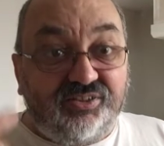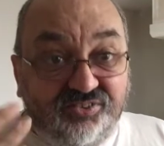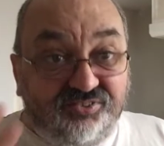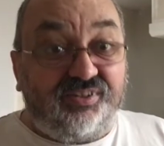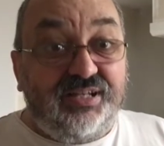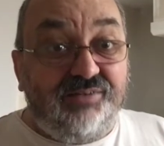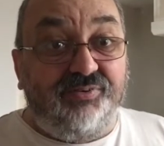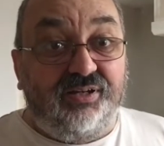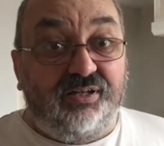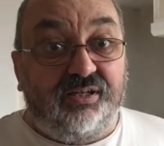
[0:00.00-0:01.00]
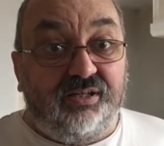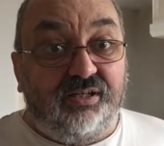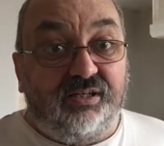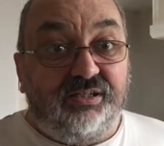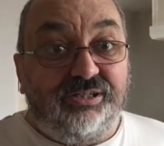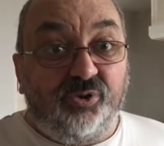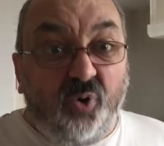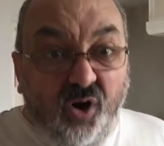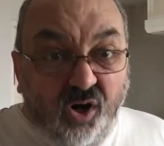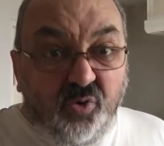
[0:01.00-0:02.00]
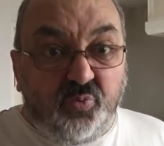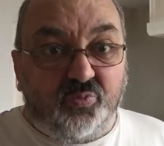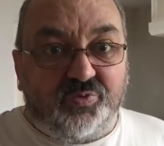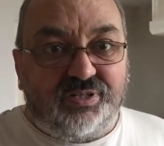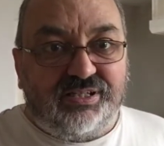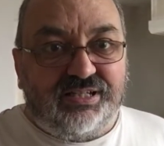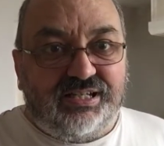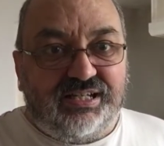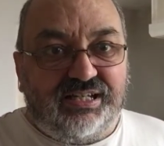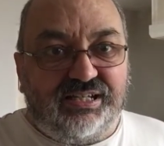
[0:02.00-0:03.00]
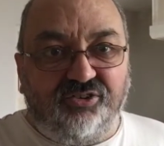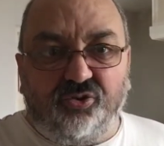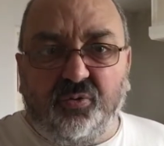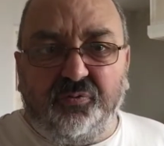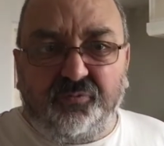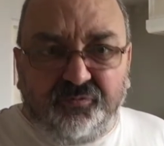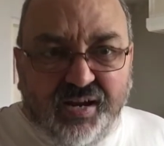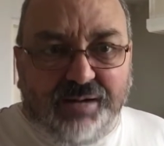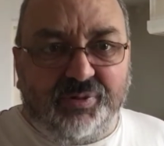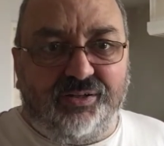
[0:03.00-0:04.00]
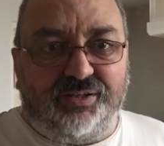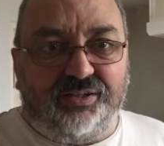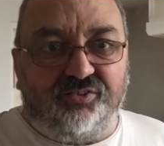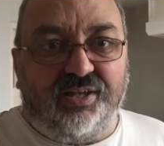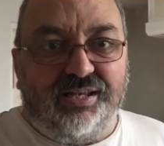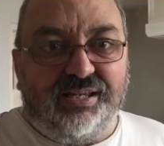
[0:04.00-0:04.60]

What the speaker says: Save your own and your family's